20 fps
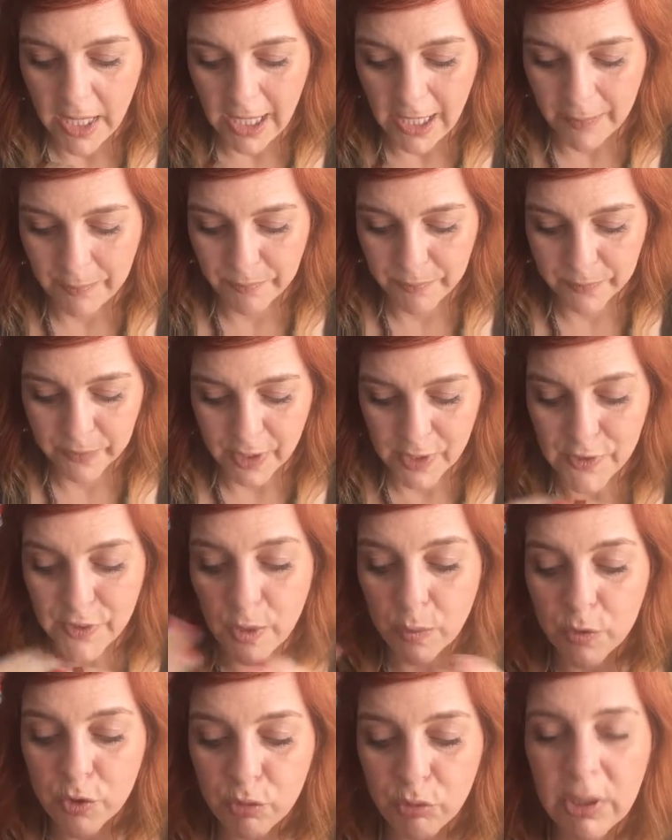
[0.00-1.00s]
um,
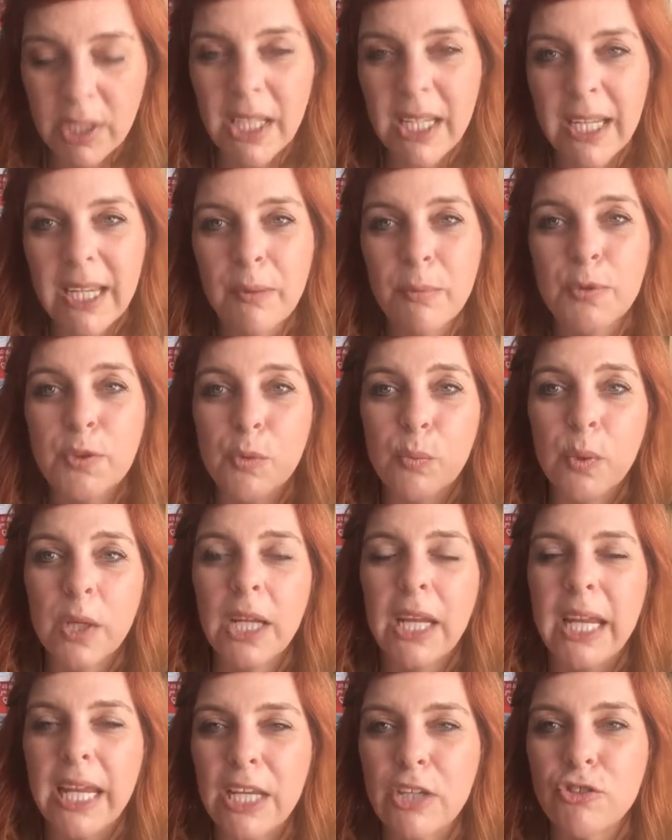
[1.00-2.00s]
so it was really it was a
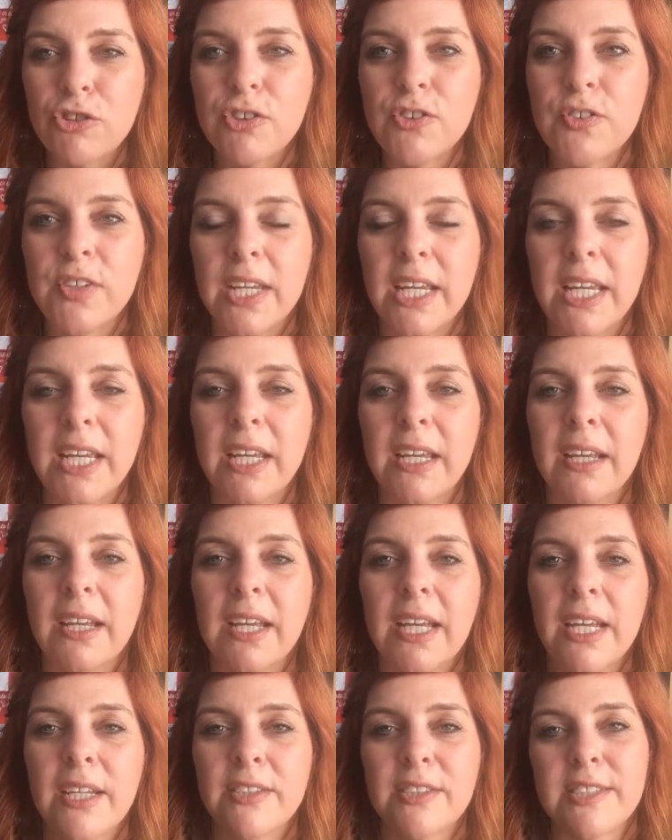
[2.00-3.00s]
really interesting
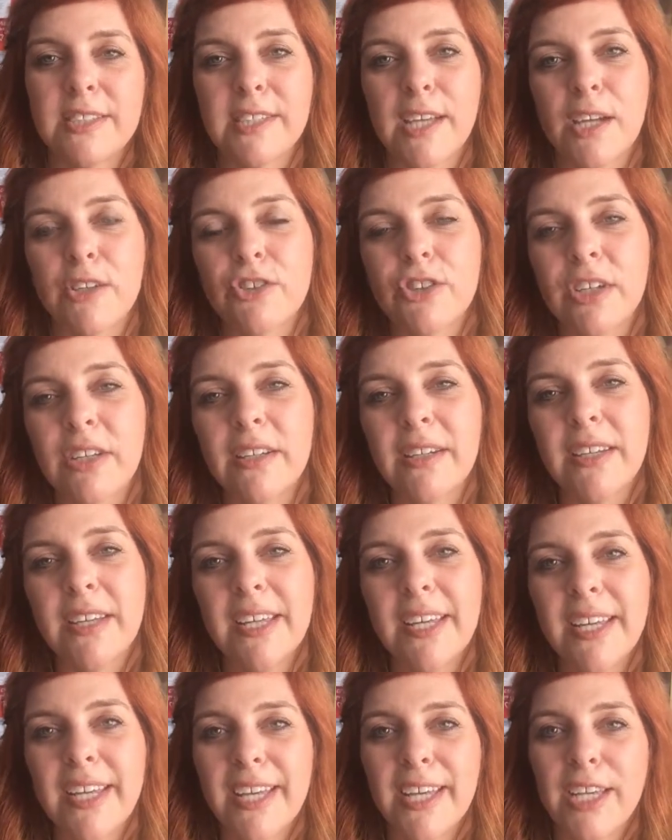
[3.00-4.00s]
discussion
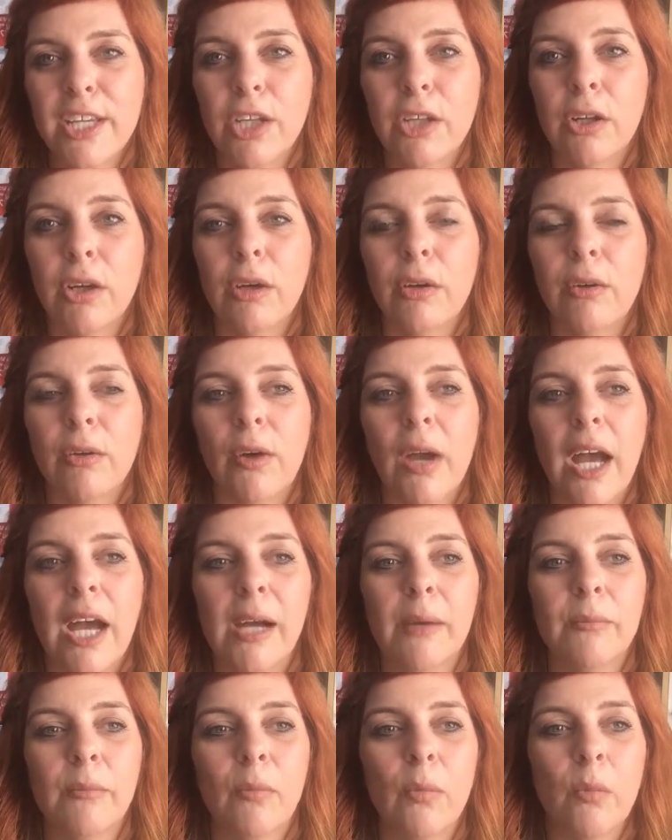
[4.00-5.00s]
you know
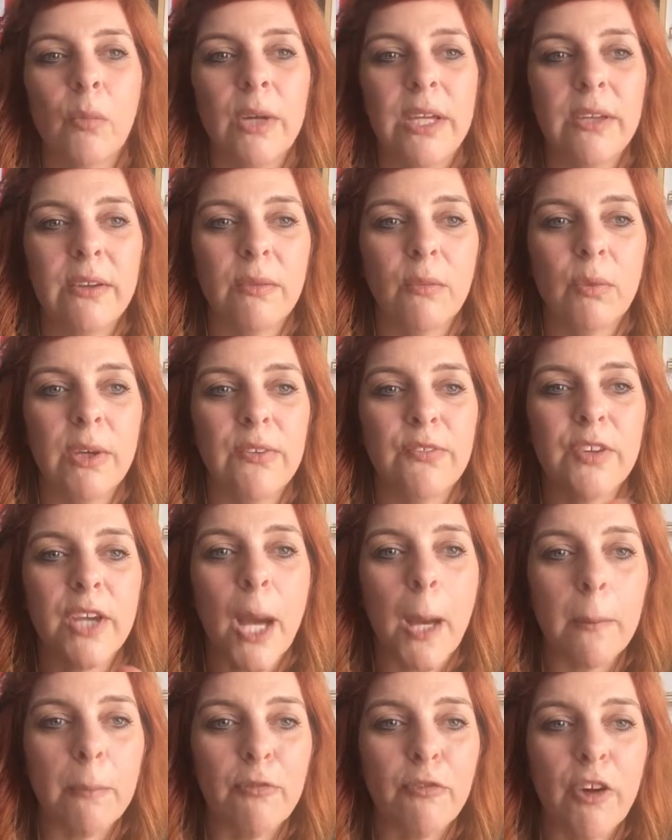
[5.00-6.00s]
um, we we've
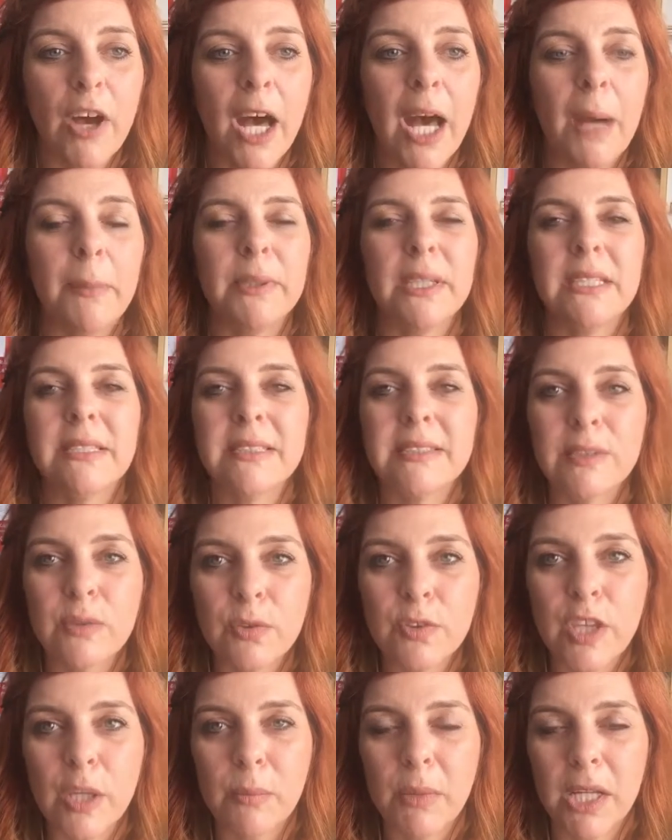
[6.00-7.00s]
come far but there's
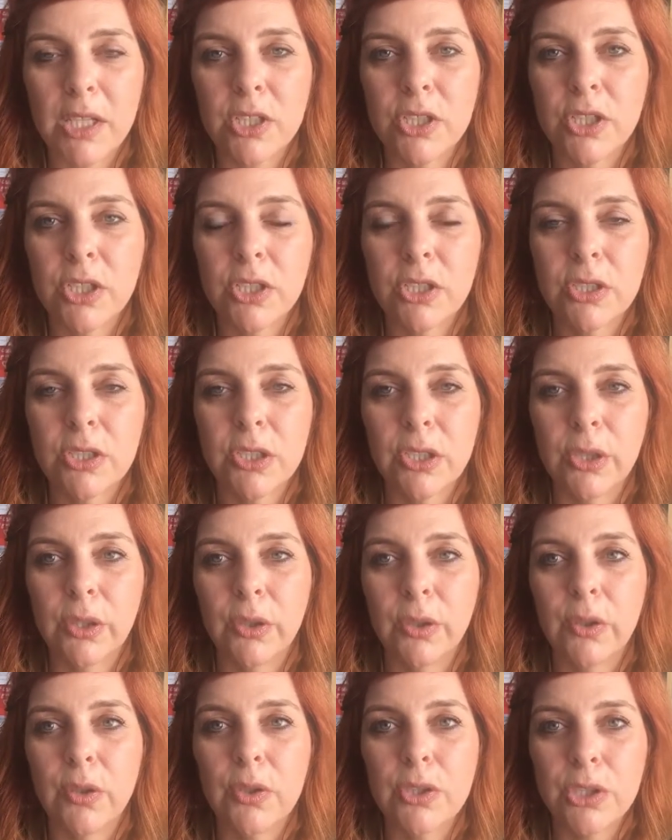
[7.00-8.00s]
still so much
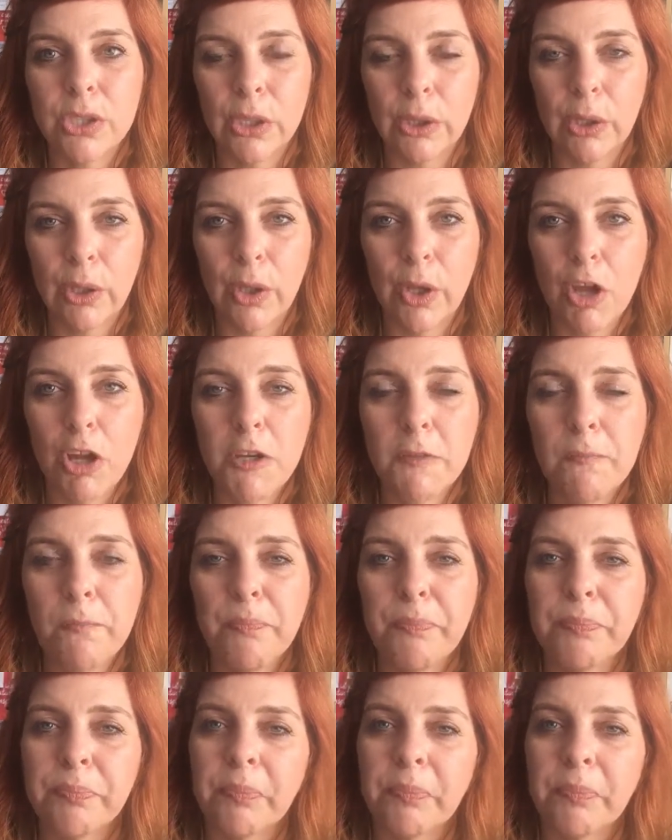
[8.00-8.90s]
to to learn